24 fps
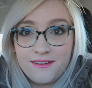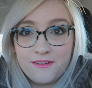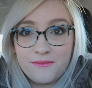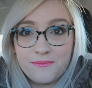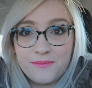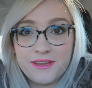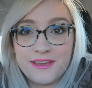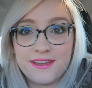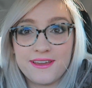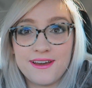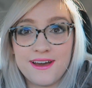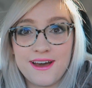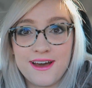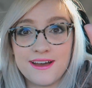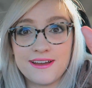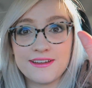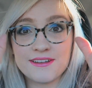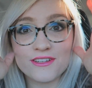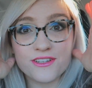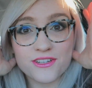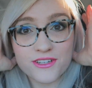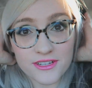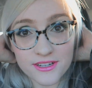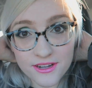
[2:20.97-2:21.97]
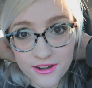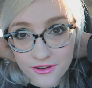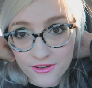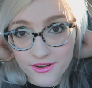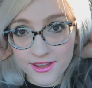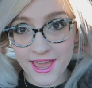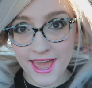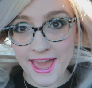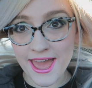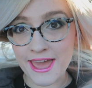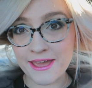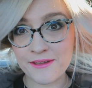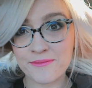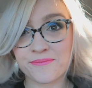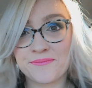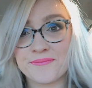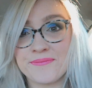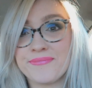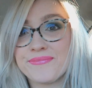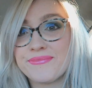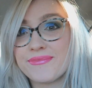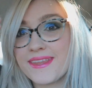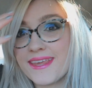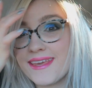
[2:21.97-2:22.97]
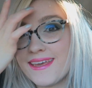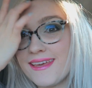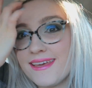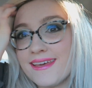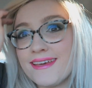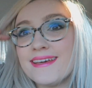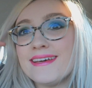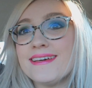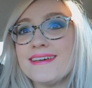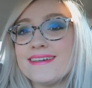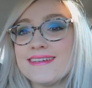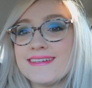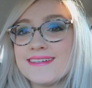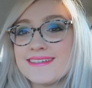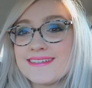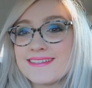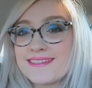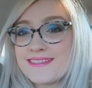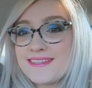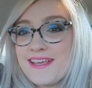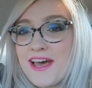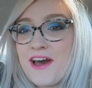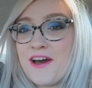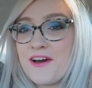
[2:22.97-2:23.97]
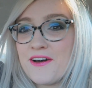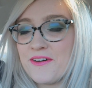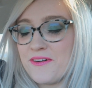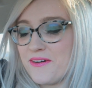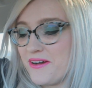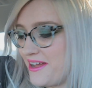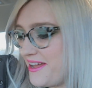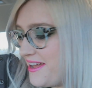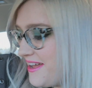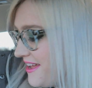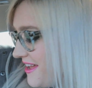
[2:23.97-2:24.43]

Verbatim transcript: oh my gosh, okay. So,